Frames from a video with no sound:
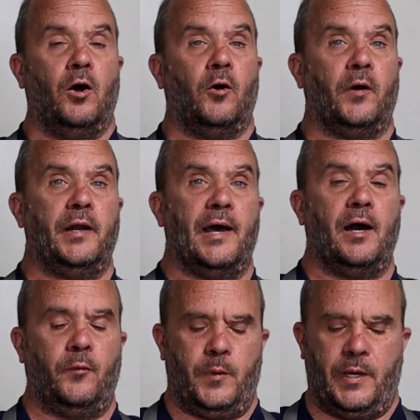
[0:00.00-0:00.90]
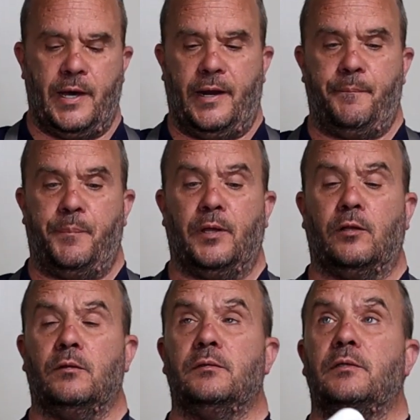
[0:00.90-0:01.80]
Okay, now we got it
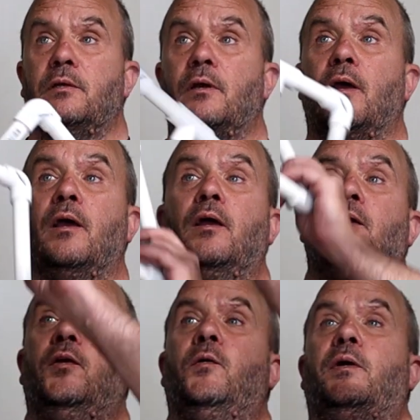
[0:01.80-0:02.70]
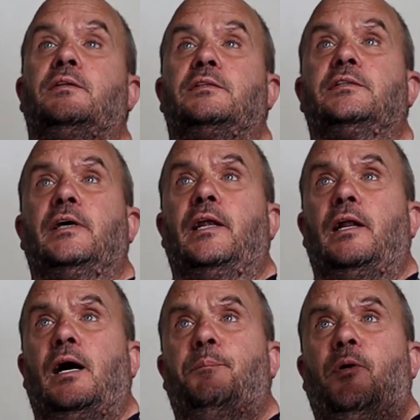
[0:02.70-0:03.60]
built. You can set it
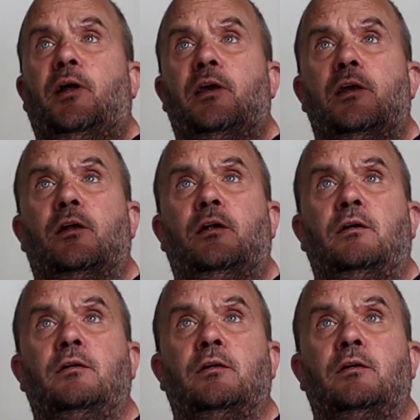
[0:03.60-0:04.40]
up on here.